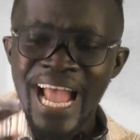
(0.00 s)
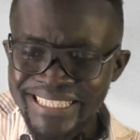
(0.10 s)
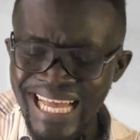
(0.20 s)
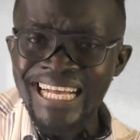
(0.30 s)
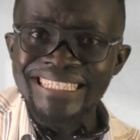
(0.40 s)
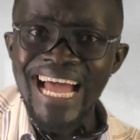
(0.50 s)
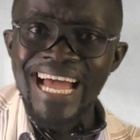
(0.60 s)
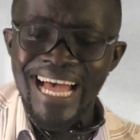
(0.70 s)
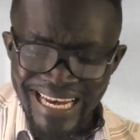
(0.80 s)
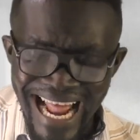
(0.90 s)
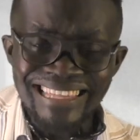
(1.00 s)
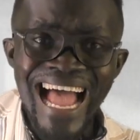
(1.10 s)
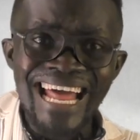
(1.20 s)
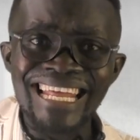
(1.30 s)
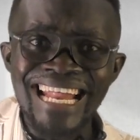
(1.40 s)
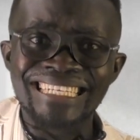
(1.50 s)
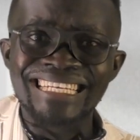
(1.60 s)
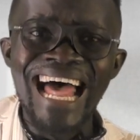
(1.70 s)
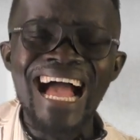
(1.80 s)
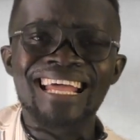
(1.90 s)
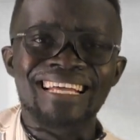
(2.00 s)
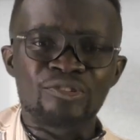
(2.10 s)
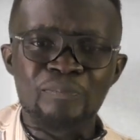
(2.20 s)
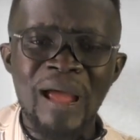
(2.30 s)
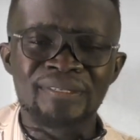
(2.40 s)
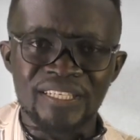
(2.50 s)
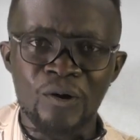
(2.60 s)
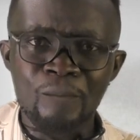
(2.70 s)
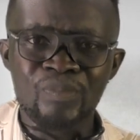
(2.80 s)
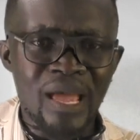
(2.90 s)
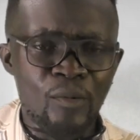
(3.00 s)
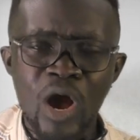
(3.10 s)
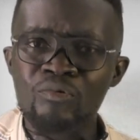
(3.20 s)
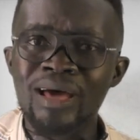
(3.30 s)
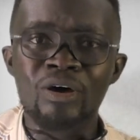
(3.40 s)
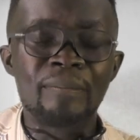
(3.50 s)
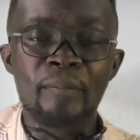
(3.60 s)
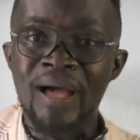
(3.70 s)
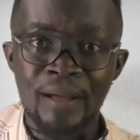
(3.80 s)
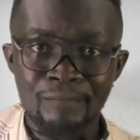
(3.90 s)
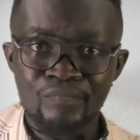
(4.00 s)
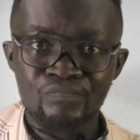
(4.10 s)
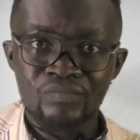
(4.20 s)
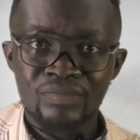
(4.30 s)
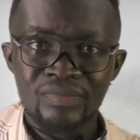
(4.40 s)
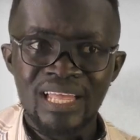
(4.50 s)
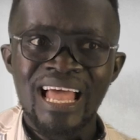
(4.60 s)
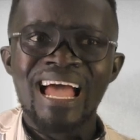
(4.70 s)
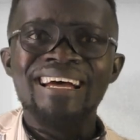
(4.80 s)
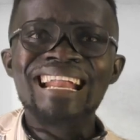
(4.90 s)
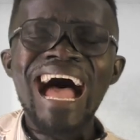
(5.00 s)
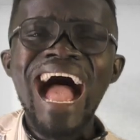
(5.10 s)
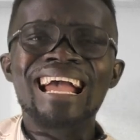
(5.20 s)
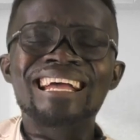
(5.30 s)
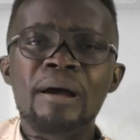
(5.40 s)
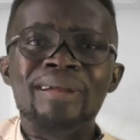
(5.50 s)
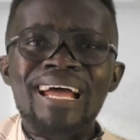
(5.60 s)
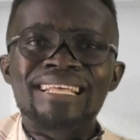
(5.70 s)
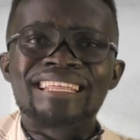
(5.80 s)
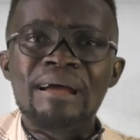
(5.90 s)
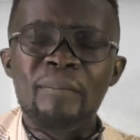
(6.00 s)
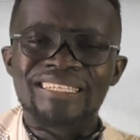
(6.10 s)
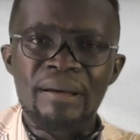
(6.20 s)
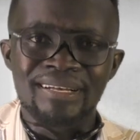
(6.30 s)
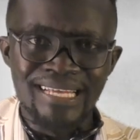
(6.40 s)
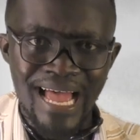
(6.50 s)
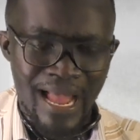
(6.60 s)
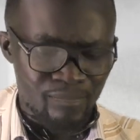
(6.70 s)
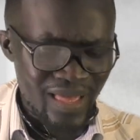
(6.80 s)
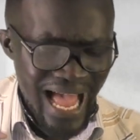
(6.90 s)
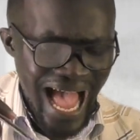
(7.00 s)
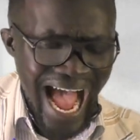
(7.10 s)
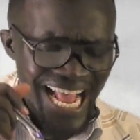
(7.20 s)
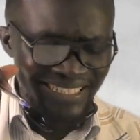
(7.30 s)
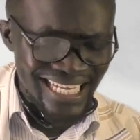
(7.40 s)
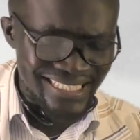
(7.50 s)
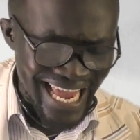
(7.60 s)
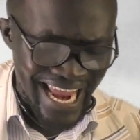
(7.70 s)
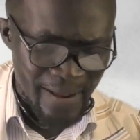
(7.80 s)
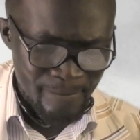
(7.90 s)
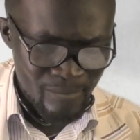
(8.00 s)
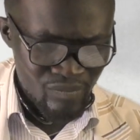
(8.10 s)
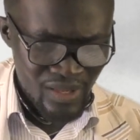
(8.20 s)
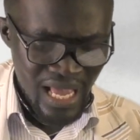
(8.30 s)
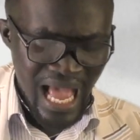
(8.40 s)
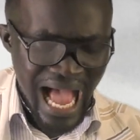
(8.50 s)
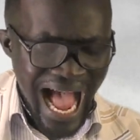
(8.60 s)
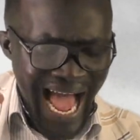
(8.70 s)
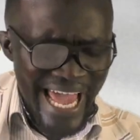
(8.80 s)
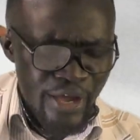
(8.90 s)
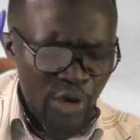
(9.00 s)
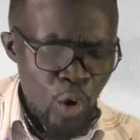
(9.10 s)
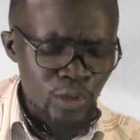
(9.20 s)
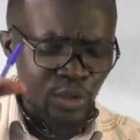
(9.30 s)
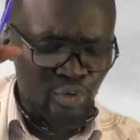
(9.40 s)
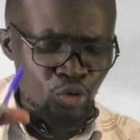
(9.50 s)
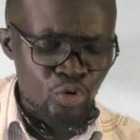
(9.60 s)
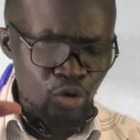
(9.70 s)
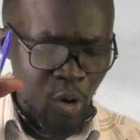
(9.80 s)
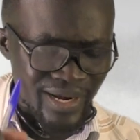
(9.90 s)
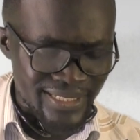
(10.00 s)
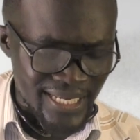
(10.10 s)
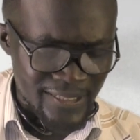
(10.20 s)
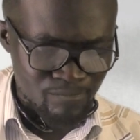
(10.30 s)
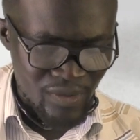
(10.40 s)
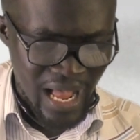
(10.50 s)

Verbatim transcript: E say say na tade na say na sperms no ko no one paper. Na akeke na etetem basa basa. Aisha said, I used to, what is it?